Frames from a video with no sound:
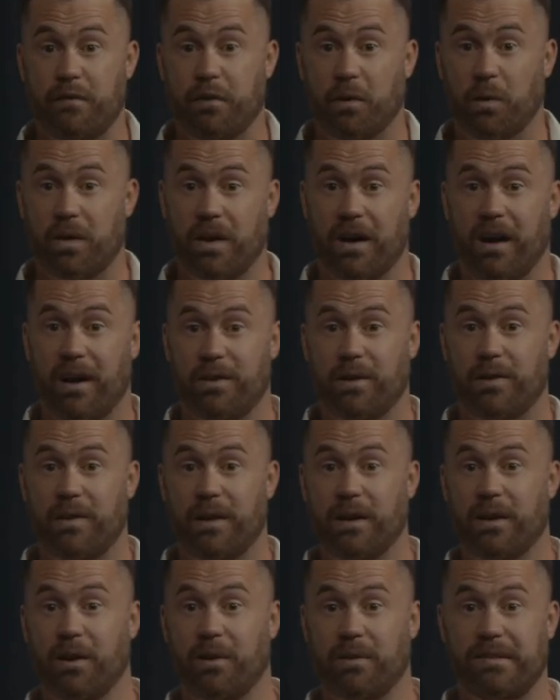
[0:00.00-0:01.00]
in Florida other
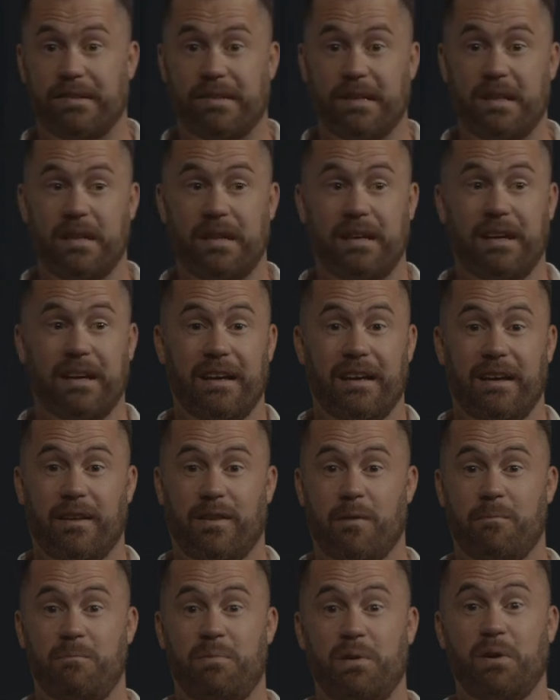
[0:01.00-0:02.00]
than go see
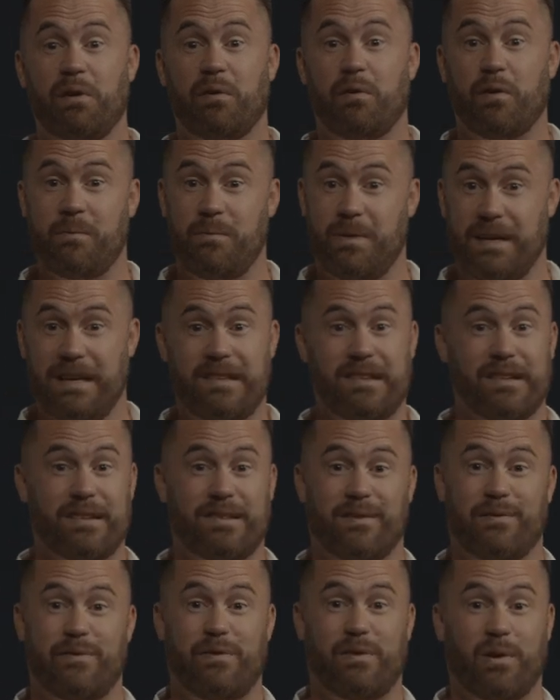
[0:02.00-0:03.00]
the beautiful
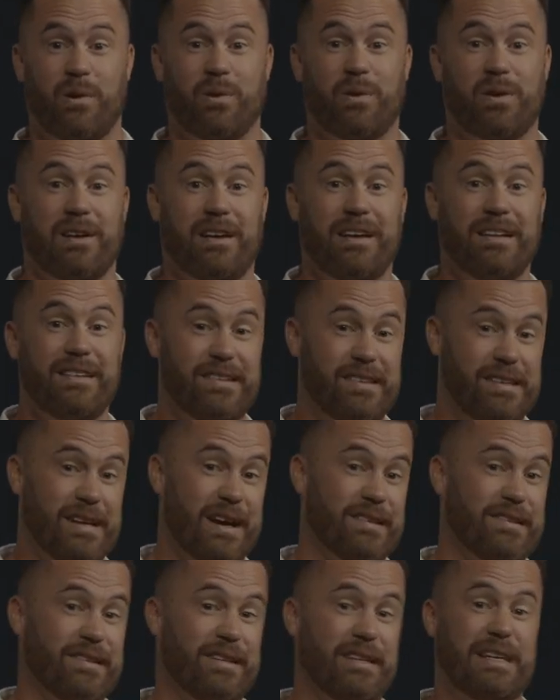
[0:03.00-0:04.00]
beaches of Florida. In
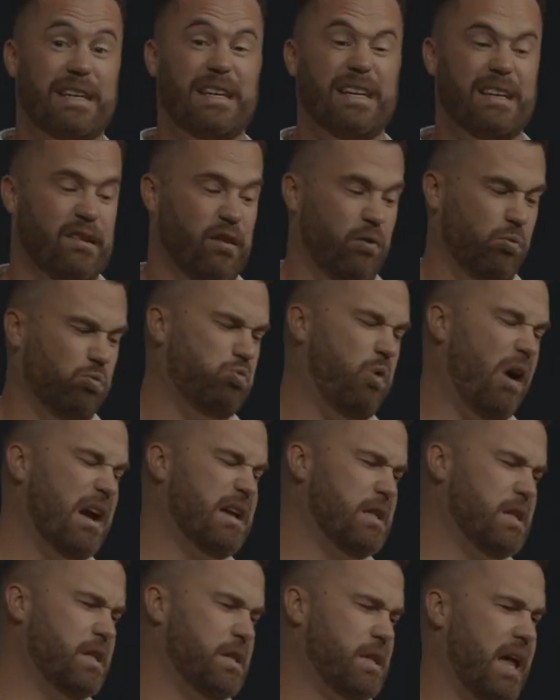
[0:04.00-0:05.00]
Siesta Key, it's
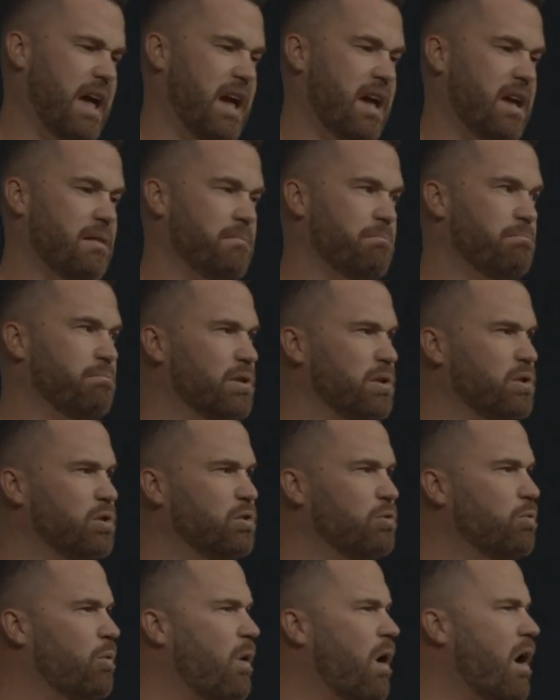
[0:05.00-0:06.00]
white sand,
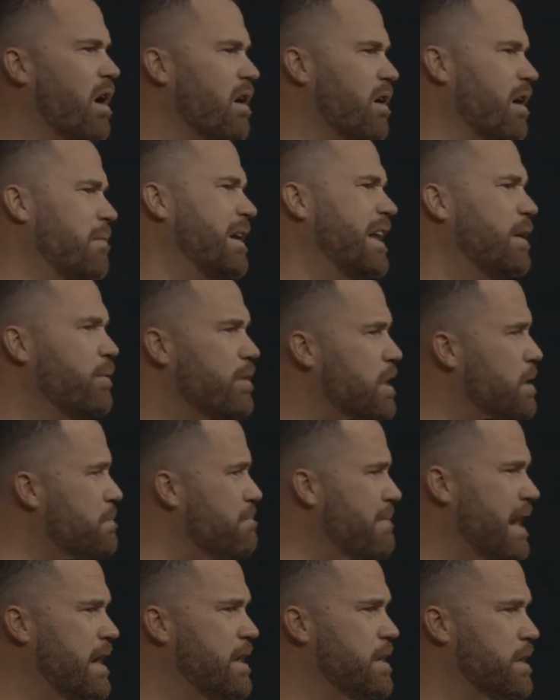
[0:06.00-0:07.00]
blue water. I mean, it was
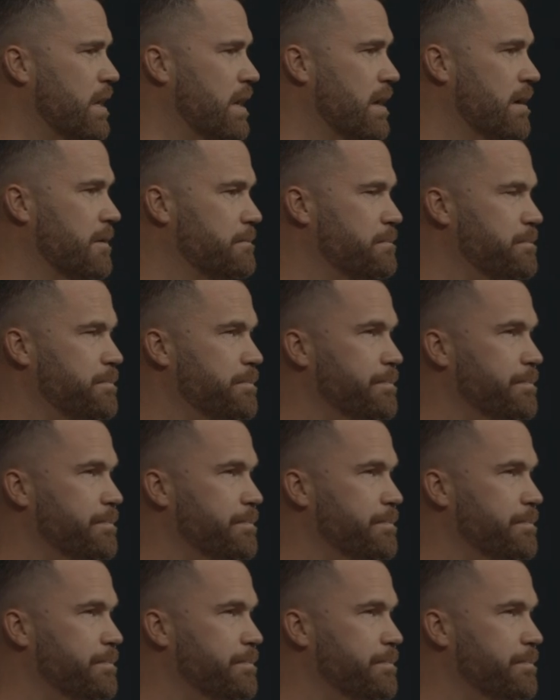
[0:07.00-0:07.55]
amazing.